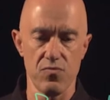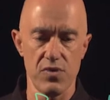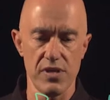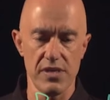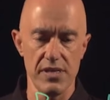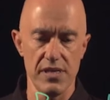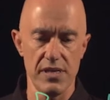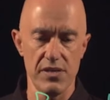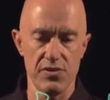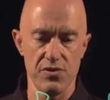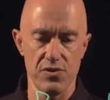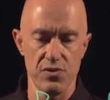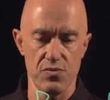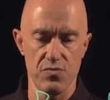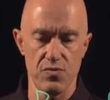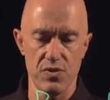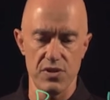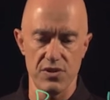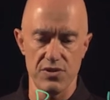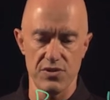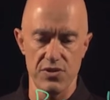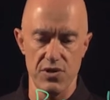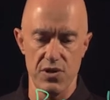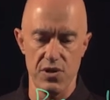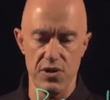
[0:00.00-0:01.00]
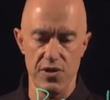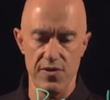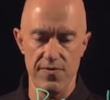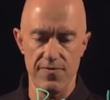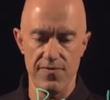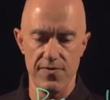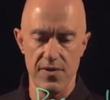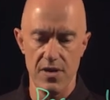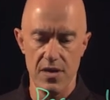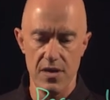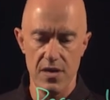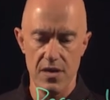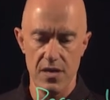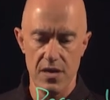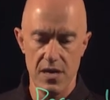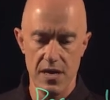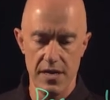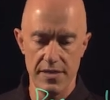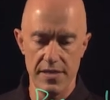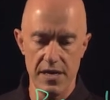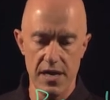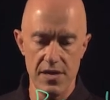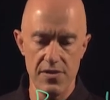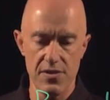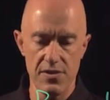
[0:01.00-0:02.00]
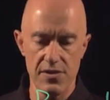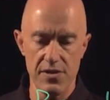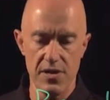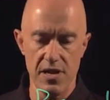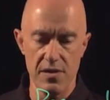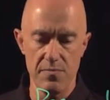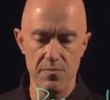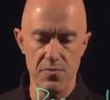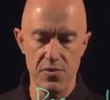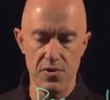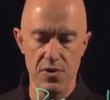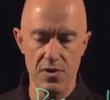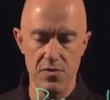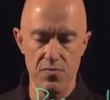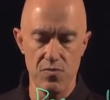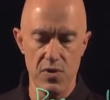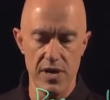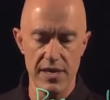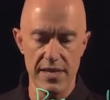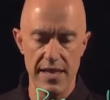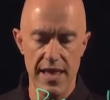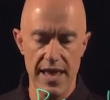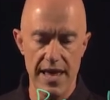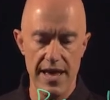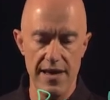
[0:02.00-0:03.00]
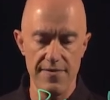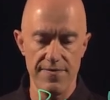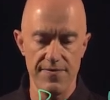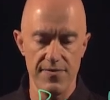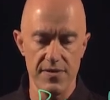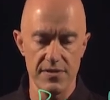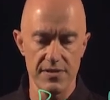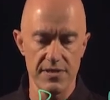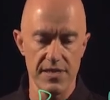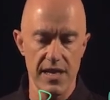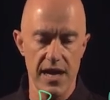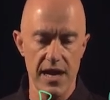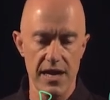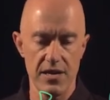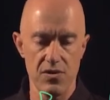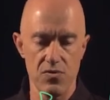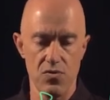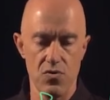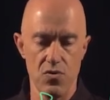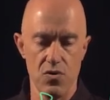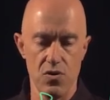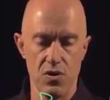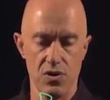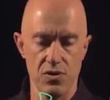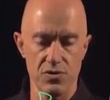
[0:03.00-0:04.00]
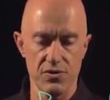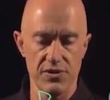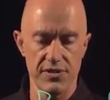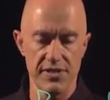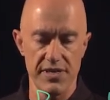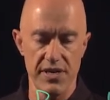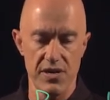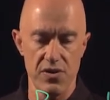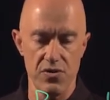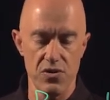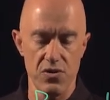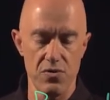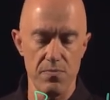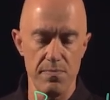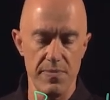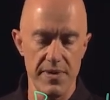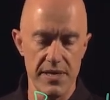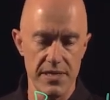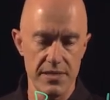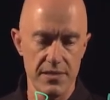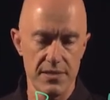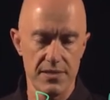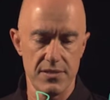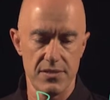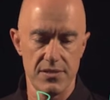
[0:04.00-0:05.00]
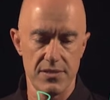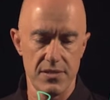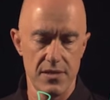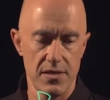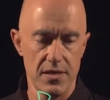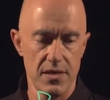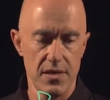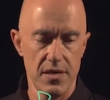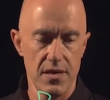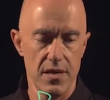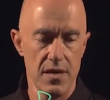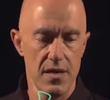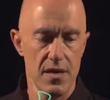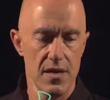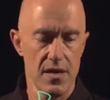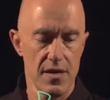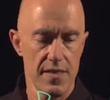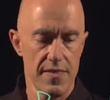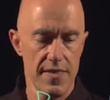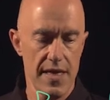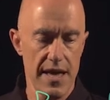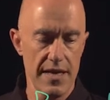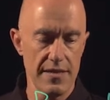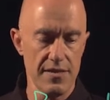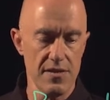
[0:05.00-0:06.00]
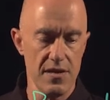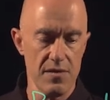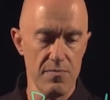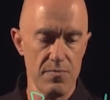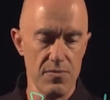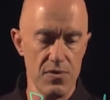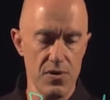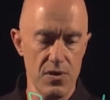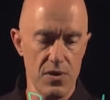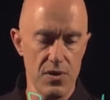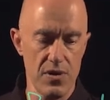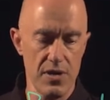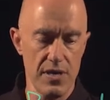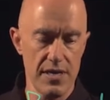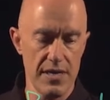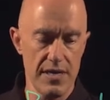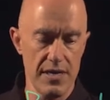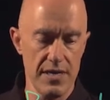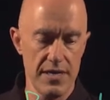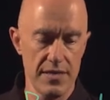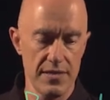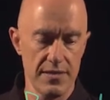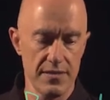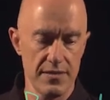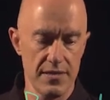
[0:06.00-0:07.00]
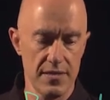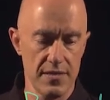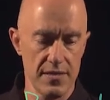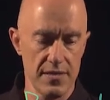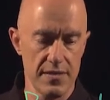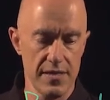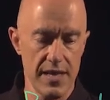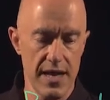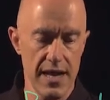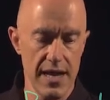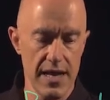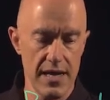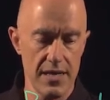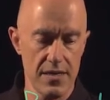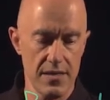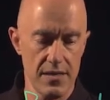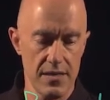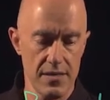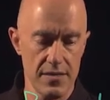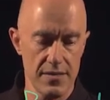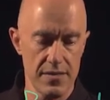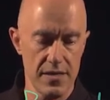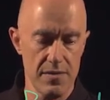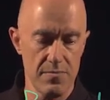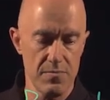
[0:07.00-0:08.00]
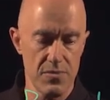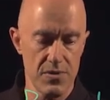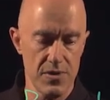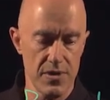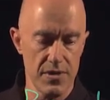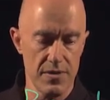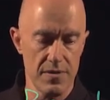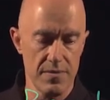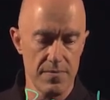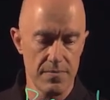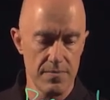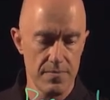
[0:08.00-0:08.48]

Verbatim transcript: we need to reserve another number when f is not all 0 bits. That number is not a number.